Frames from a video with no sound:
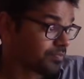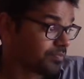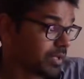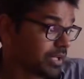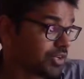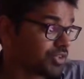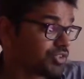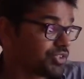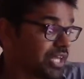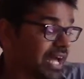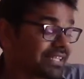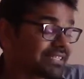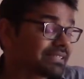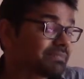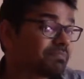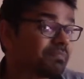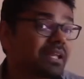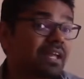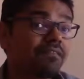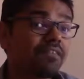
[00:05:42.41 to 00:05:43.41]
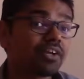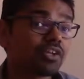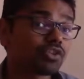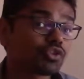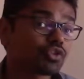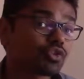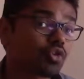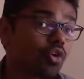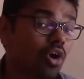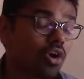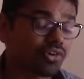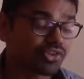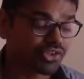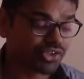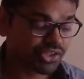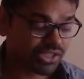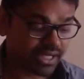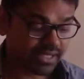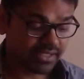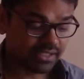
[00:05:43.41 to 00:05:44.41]
because that's giving a strong
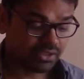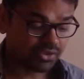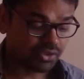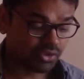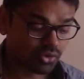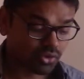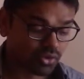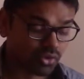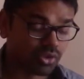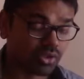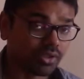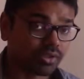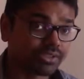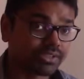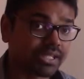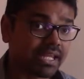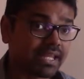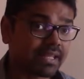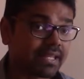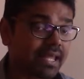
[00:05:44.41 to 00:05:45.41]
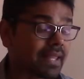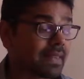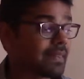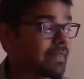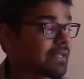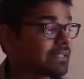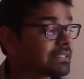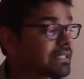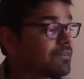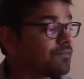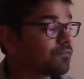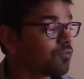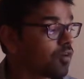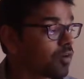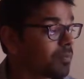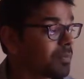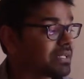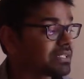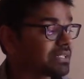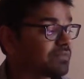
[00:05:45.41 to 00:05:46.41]
signal to Google saying that this
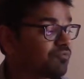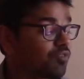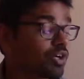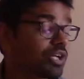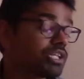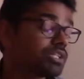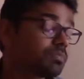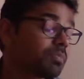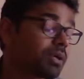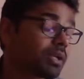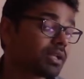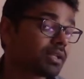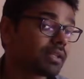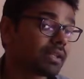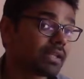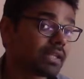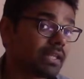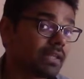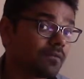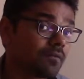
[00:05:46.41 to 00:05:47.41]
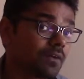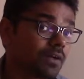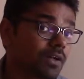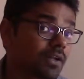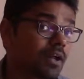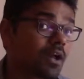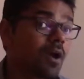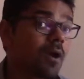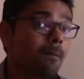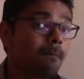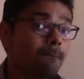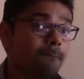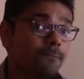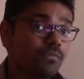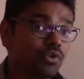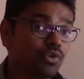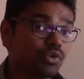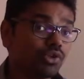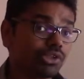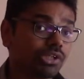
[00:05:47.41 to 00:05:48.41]
information for this particular keyword,
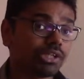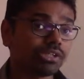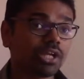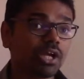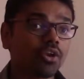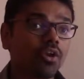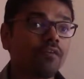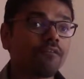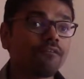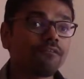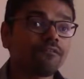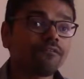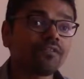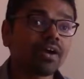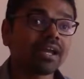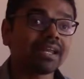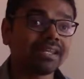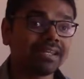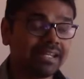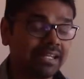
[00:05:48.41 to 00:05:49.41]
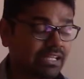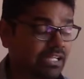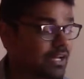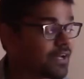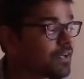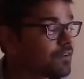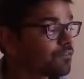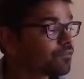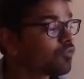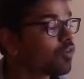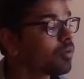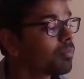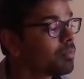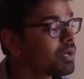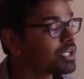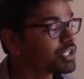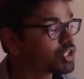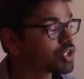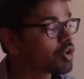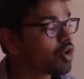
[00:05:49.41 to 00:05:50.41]
users are not finding the
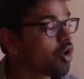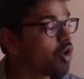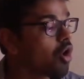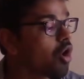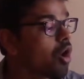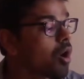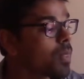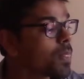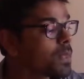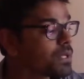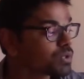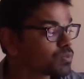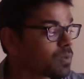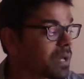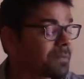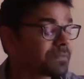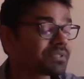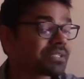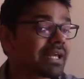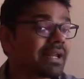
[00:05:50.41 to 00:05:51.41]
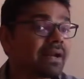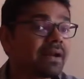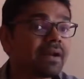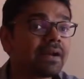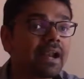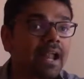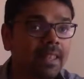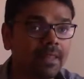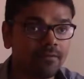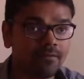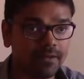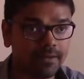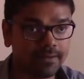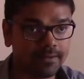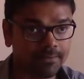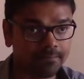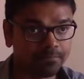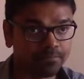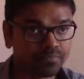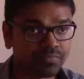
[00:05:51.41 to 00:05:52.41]
information on this website
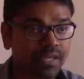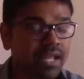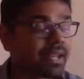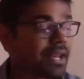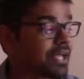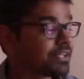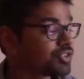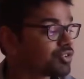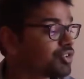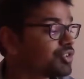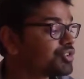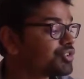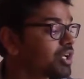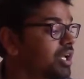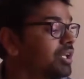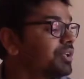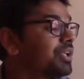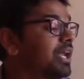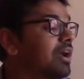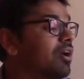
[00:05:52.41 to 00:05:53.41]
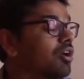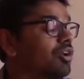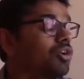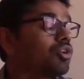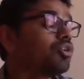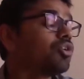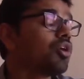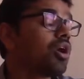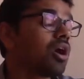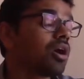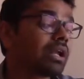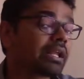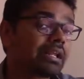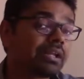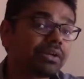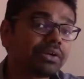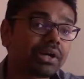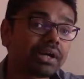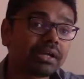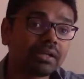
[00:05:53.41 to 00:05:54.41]
relevant. And as a result, they're going
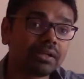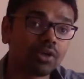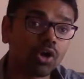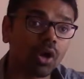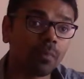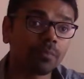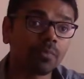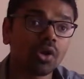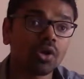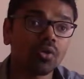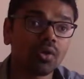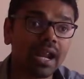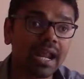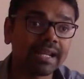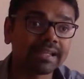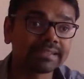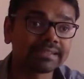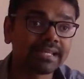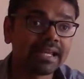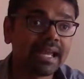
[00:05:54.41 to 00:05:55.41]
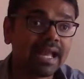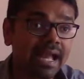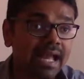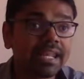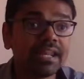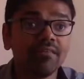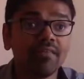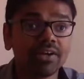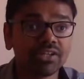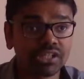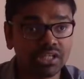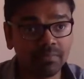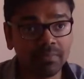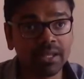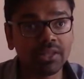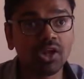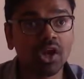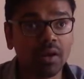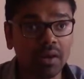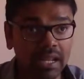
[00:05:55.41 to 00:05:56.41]
to drop your ranks and eventually
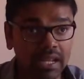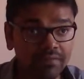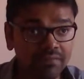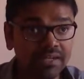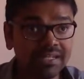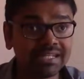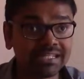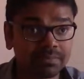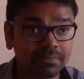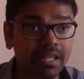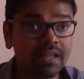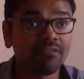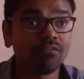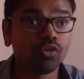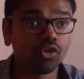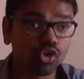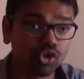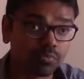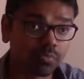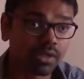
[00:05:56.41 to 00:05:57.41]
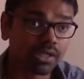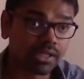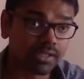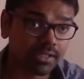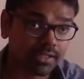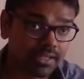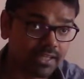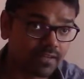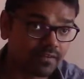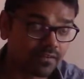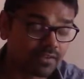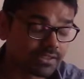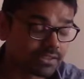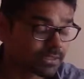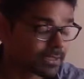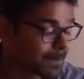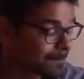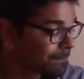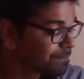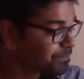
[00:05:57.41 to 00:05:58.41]
may not even display for those particular
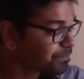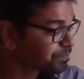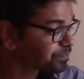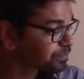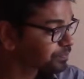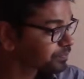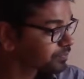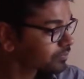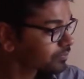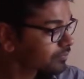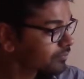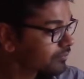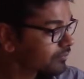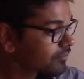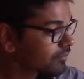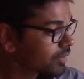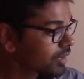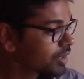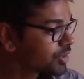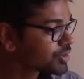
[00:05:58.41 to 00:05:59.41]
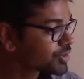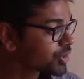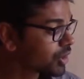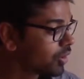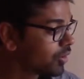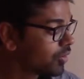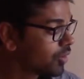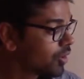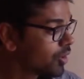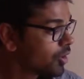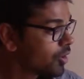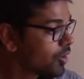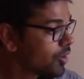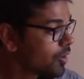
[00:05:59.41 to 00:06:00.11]
keywords. So,